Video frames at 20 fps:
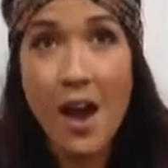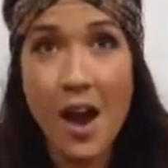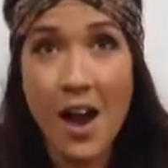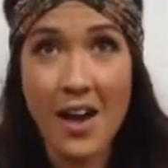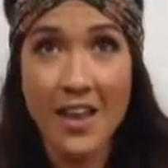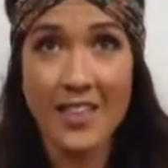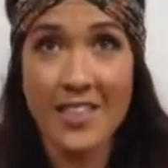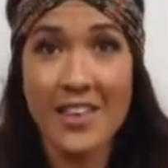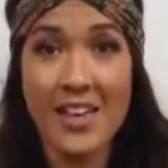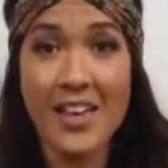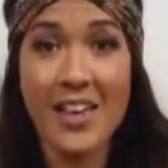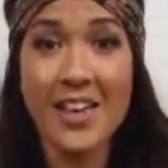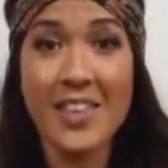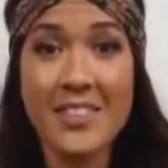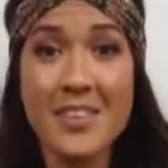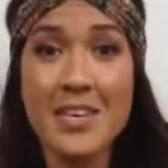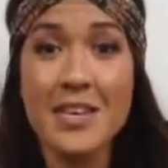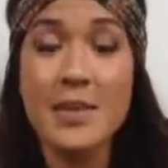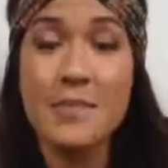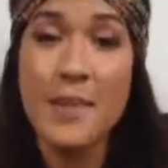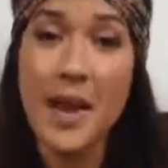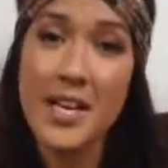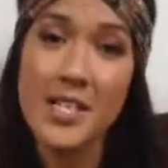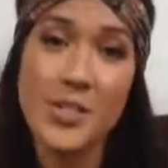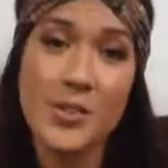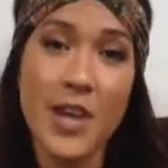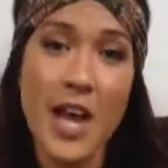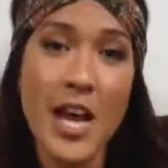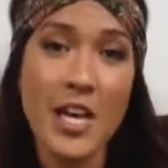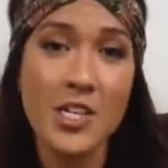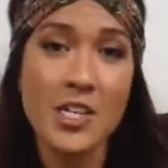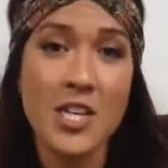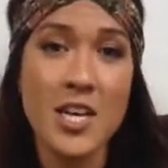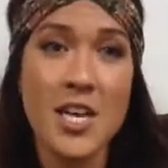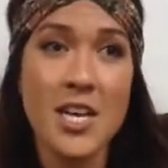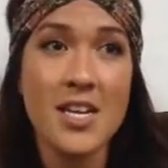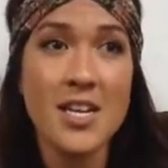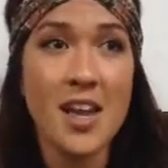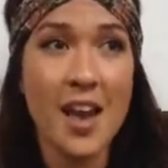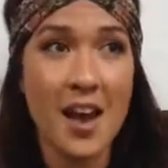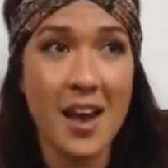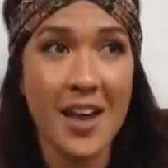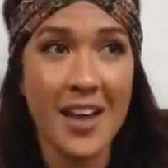I think the best reaction